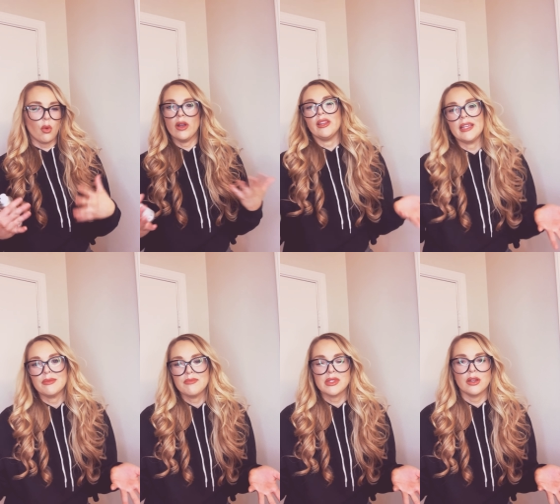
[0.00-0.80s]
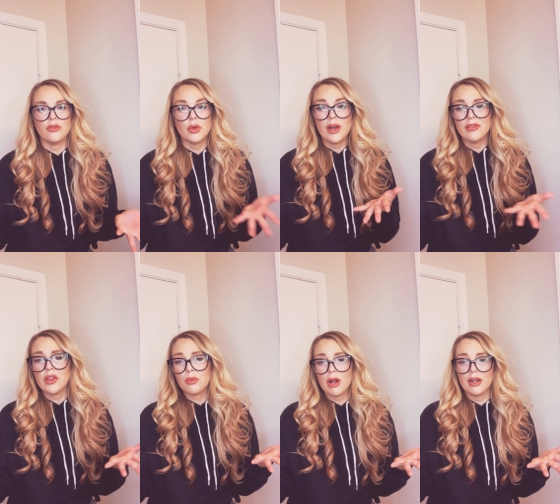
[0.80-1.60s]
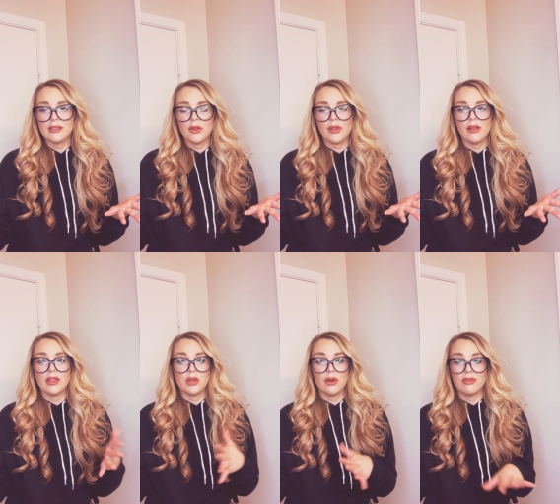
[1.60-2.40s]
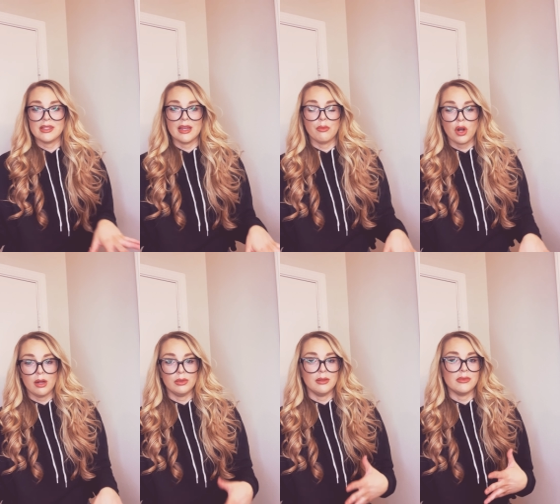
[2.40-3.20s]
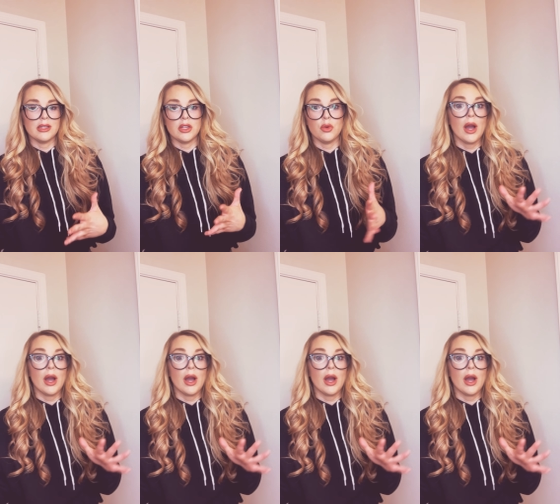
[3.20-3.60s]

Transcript: oily. So if you have another product out there that you have the same problems and you